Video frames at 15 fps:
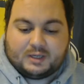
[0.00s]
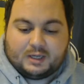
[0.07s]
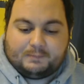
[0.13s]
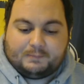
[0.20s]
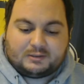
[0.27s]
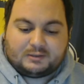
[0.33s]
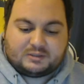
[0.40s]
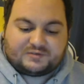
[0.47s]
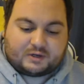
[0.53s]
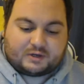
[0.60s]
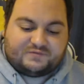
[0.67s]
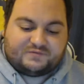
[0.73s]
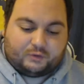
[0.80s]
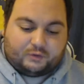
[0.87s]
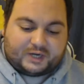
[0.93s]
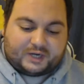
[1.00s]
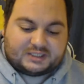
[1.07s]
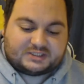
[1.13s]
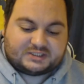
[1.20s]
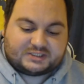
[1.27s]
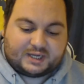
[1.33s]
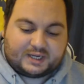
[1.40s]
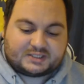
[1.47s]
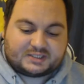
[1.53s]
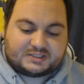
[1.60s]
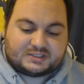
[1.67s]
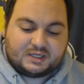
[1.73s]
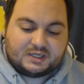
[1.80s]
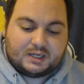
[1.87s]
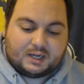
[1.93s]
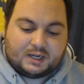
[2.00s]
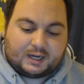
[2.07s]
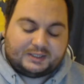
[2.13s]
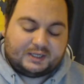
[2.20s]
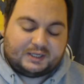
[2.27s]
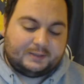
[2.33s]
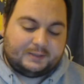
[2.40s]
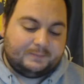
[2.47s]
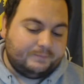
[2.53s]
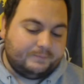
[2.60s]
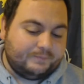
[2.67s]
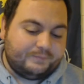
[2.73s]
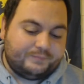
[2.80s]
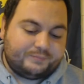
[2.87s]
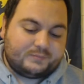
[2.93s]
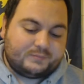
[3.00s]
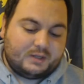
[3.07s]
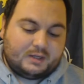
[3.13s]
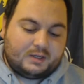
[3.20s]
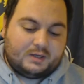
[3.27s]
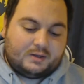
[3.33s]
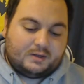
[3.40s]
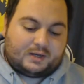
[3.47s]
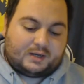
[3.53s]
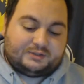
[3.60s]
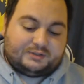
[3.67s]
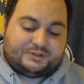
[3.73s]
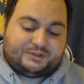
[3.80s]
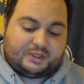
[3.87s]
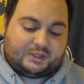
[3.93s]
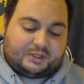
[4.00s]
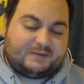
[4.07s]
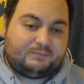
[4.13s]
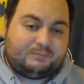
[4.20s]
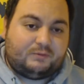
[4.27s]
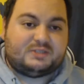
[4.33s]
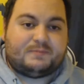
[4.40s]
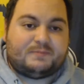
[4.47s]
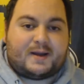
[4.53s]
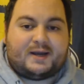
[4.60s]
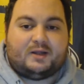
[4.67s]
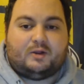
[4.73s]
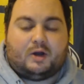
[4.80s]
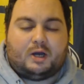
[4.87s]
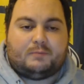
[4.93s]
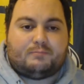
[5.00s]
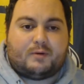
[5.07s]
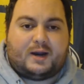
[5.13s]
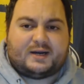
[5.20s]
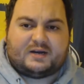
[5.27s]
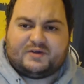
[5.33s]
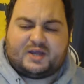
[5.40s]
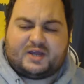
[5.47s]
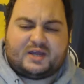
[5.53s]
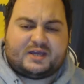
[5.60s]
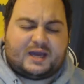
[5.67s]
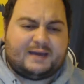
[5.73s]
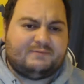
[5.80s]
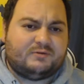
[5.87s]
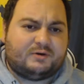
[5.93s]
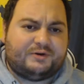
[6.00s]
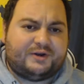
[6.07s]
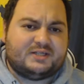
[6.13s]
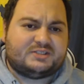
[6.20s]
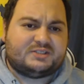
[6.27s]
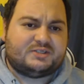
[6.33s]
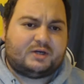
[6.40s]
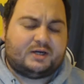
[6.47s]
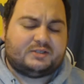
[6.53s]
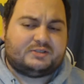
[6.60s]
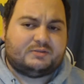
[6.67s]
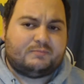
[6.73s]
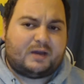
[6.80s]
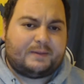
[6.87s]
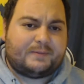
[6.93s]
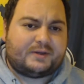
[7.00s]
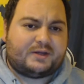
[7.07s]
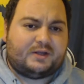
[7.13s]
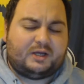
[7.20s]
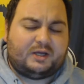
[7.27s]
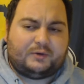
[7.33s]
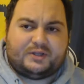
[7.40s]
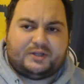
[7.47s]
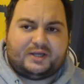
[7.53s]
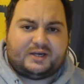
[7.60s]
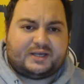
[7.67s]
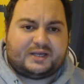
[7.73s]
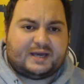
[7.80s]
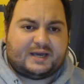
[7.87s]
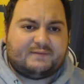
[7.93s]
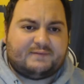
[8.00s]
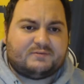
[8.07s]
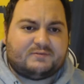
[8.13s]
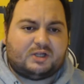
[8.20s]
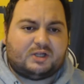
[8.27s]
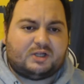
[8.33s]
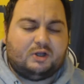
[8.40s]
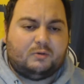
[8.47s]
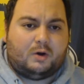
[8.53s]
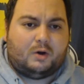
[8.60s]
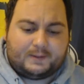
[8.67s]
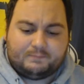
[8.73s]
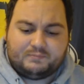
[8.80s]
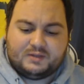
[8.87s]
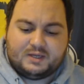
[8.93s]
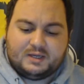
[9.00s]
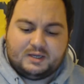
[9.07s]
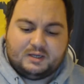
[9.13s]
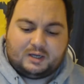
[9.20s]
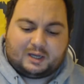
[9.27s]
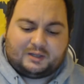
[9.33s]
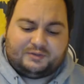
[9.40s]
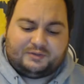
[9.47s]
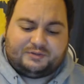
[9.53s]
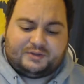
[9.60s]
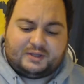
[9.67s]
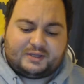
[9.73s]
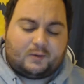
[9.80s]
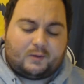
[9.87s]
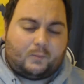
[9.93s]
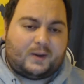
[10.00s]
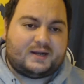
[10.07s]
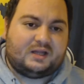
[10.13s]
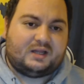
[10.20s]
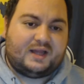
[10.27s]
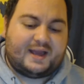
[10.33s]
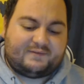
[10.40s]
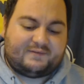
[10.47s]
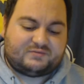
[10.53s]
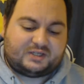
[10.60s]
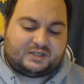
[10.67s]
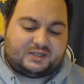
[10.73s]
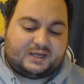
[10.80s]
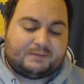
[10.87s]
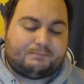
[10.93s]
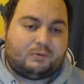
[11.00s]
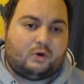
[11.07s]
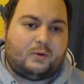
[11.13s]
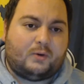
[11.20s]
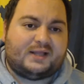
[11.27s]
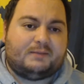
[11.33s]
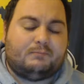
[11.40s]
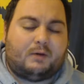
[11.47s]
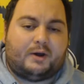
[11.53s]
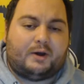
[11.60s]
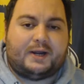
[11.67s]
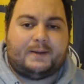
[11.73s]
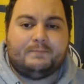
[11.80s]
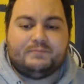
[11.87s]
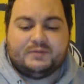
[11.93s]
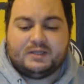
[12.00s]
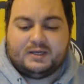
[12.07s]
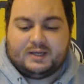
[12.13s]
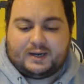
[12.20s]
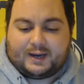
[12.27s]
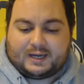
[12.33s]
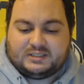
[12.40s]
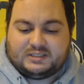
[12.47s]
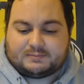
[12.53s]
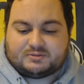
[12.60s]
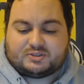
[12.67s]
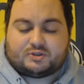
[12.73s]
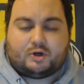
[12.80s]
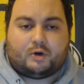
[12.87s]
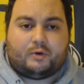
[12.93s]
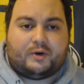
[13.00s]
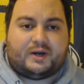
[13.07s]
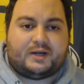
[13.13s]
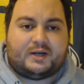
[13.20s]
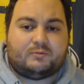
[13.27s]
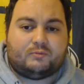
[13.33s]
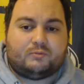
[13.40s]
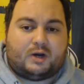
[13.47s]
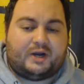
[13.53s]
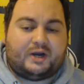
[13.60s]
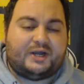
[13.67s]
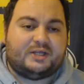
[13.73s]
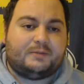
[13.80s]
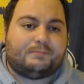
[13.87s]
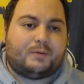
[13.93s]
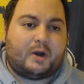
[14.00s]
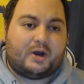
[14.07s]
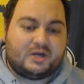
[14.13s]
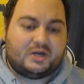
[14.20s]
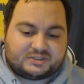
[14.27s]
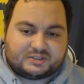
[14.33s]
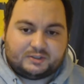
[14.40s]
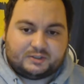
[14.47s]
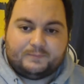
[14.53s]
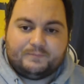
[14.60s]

Penrith go to 14-6, and then Dylan Edwards made a line break. I think he gave it on the inside to maybe Cleary, then gave it to Luai, and then they went left, and then Paul Alamotti ends up scoring right near the post. And